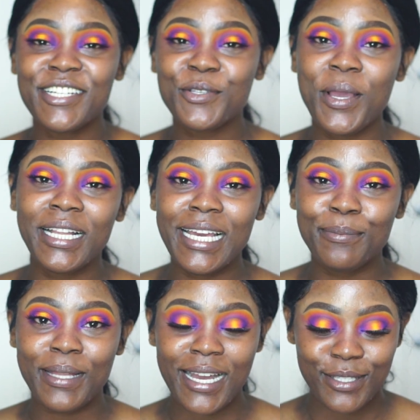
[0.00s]
I just quickly
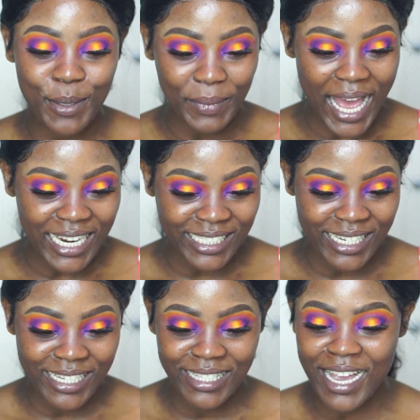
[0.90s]
applied some
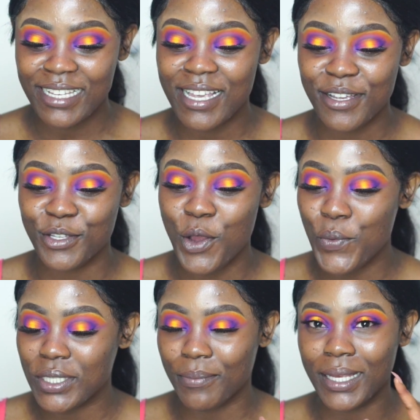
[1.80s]
lashes. I decided to go
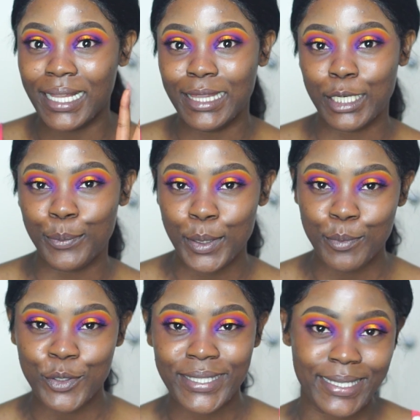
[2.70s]
with something a little bit
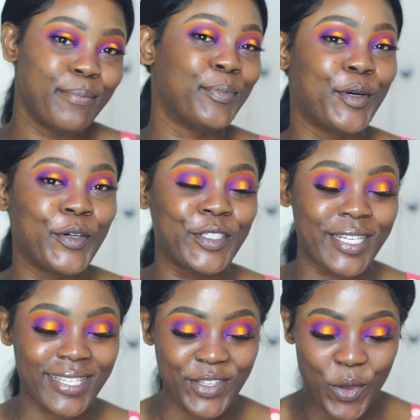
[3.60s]
more simple,
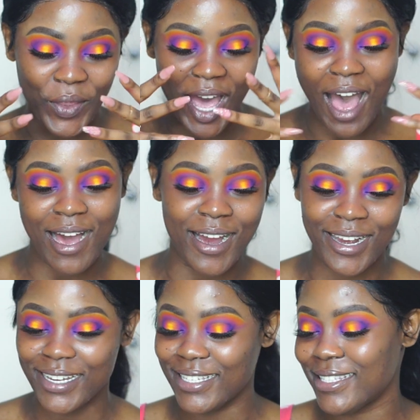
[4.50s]
just so the
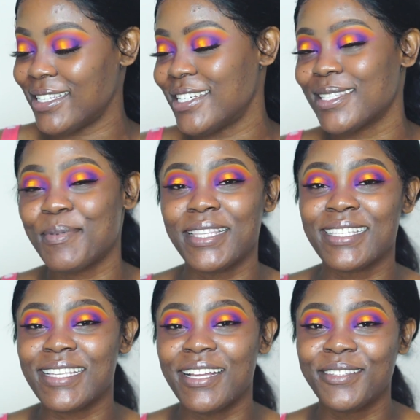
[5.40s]
eyes could just be the
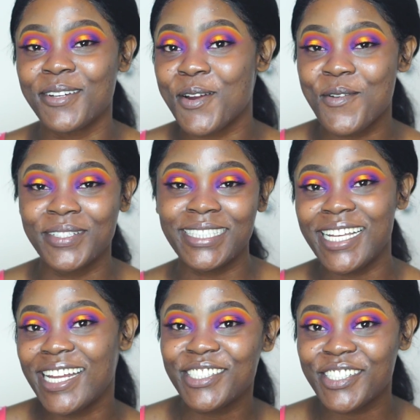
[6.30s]
center of
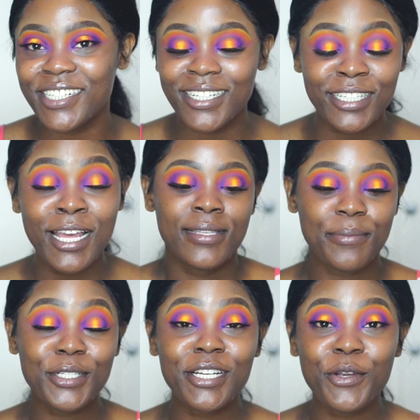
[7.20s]
attention. So
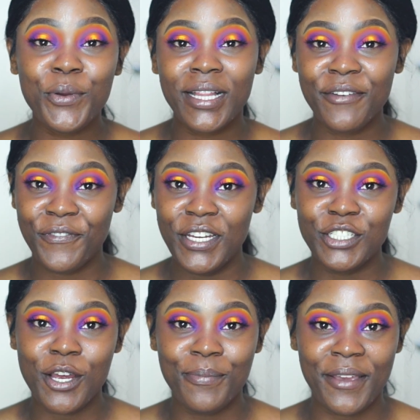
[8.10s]
I'm just gonna quickly
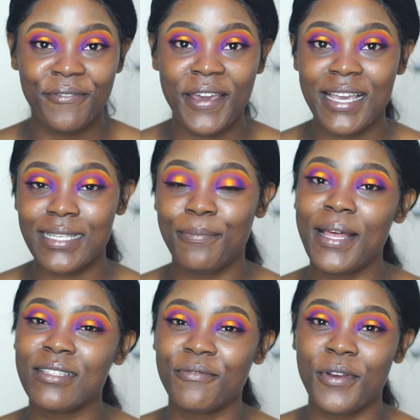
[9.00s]
finish up my face,
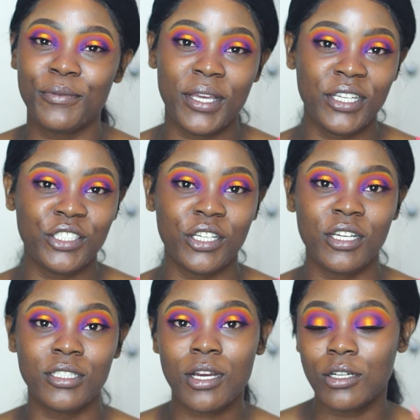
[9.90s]
apply some foundation,
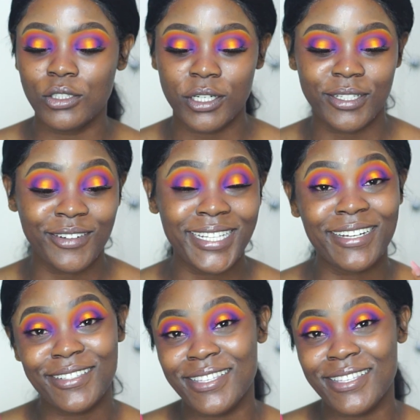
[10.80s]
contour, and all that good